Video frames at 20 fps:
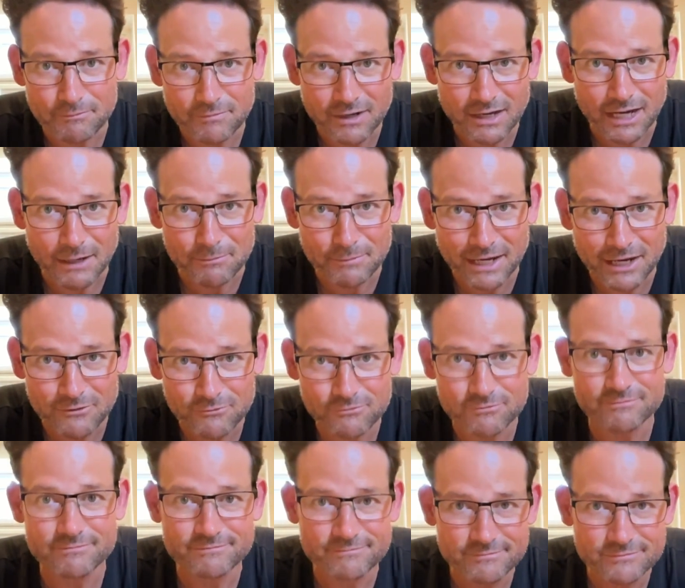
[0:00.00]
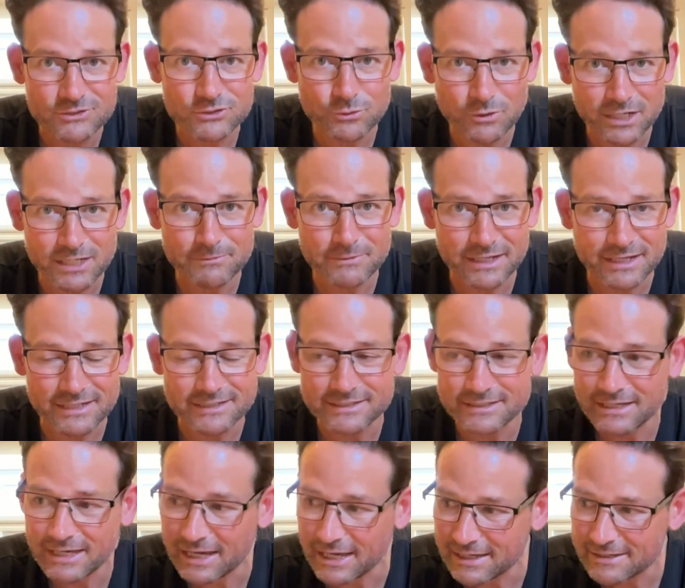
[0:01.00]
about 20 minutes.
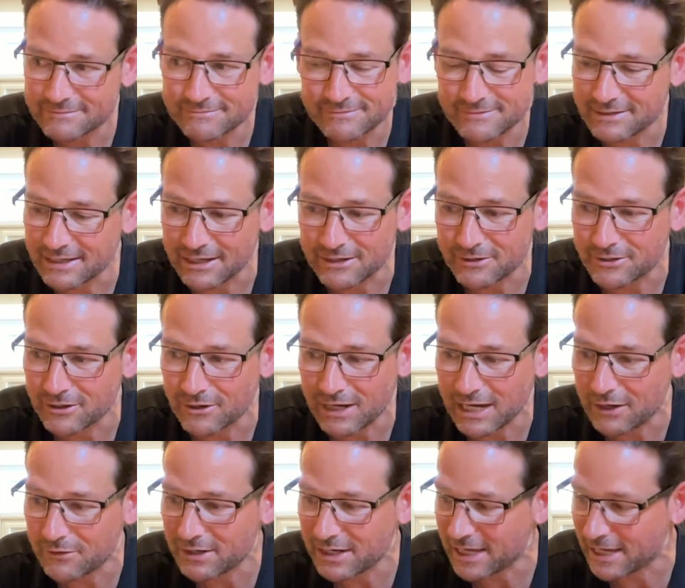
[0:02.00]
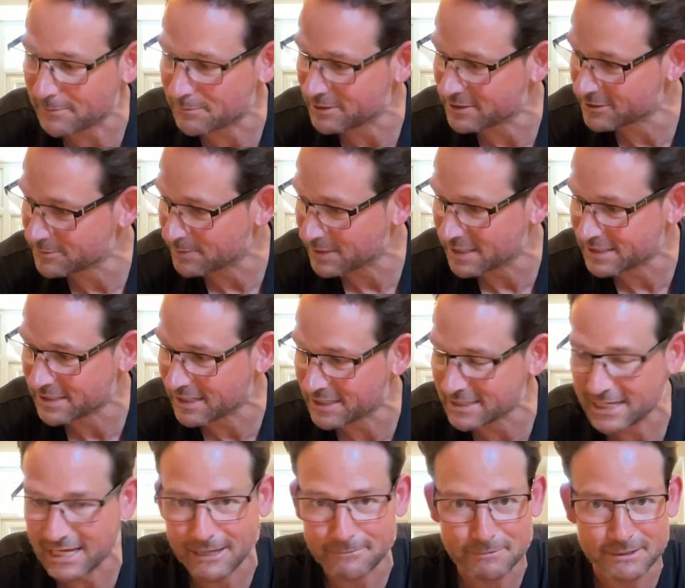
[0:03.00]
I don't know how it happens, but it does
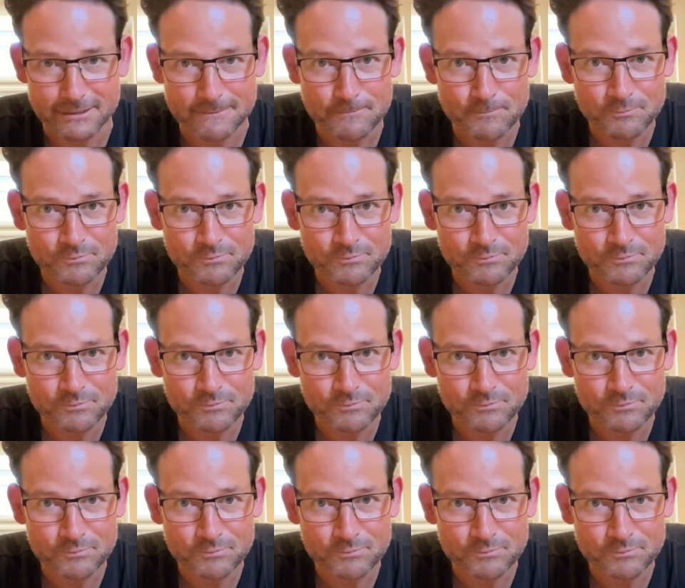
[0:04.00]
happen.